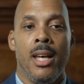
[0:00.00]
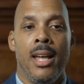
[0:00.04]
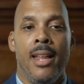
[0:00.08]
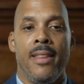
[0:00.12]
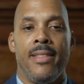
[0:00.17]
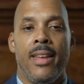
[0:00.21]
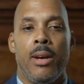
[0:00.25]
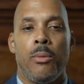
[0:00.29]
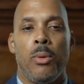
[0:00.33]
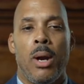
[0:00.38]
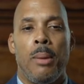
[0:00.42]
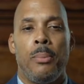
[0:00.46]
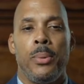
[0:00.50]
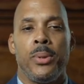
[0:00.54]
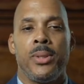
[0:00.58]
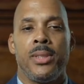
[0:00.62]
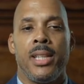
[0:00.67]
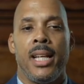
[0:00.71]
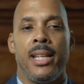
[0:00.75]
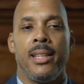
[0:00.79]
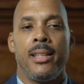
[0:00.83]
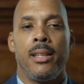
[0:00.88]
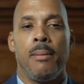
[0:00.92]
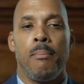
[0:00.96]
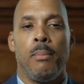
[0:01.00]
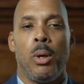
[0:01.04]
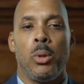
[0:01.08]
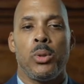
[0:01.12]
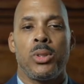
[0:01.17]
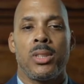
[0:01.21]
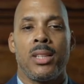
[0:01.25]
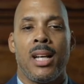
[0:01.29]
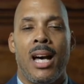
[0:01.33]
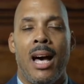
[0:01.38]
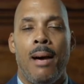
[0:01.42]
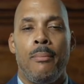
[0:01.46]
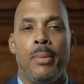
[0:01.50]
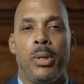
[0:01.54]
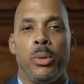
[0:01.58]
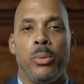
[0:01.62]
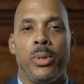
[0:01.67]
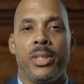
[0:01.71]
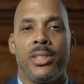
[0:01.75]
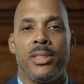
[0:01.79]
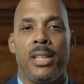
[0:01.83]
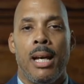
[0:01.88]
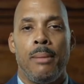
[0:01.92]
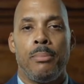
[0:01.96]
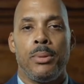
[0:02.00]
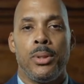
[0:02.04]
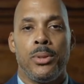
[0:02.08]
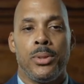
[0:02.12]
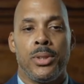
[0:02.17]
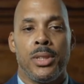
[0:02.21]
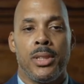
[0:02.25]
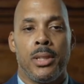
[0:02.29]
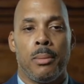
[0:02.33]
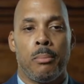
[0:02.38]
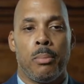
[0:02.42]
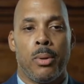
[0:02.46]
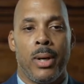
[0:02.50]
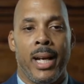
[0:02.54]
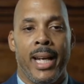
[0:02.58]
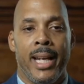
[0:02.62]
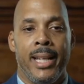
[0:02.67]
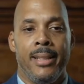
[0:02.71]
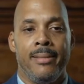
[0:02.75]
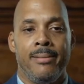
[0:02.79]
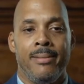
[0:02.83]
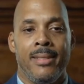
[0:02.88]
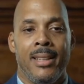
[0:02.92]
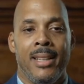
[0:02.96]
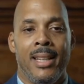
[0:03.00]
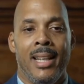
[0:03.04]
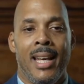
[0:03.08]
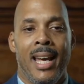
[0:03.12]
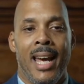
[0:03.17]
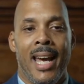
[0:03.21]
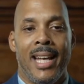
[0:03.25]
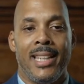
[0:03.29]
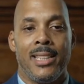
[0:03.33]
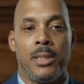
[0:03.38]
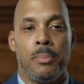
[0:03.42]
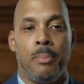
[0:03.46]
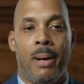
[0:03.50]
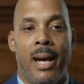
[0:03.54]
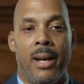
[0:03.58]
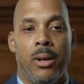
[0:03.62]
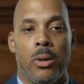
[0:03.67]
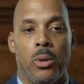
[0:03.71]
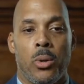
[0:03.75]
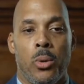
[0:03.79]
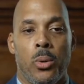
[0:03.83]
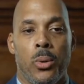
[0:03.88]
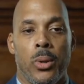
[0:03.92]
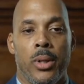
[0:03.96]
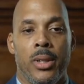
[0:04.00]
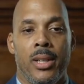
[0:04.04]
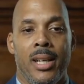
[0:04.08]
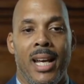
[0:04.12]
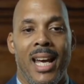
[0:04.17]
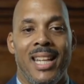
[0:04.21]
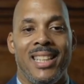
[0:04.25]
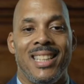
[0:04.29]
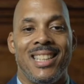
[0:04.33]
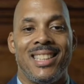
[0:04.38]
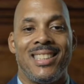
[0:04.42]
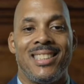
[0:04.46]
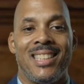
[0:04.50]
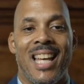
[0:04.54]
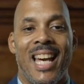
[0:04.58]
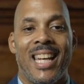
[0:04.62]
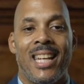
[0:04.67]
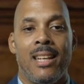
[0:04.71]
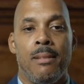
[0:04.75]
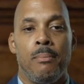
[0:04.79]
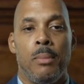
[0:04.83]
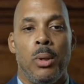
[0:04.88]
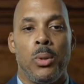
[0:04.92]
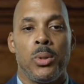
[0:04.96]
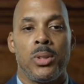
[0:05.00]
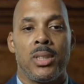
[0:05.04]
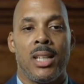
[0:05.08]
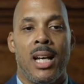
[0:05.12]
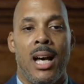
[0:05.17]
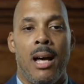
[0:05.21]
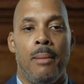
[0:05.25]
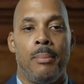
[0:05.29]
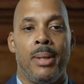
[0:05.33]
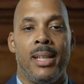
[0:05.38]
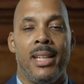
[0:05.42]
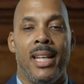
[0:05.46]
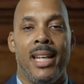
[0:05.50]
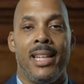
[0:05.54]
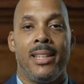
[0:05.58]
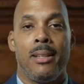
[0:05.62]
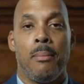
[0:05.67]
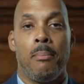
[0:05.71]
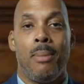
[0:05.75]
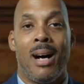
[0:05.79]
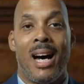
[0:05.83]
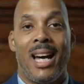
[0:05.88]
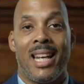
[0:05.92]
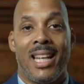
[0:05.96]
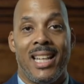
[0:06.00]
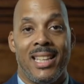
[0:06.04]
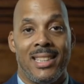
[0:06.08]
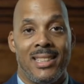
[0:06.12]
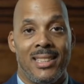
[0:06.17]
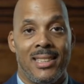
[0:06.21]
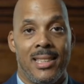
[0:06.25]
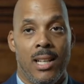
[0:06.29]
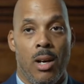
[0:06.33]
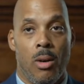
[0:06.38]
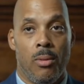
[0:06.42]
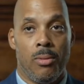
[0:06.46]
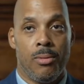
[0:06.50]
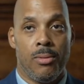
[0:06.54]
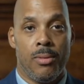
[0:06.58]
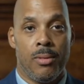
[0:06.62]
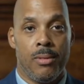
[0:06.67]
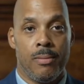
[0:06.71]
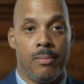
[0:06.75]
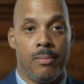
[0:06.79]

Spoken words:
They represent the most common receptors in the brain and spinal cord, and the second most common in the body itself.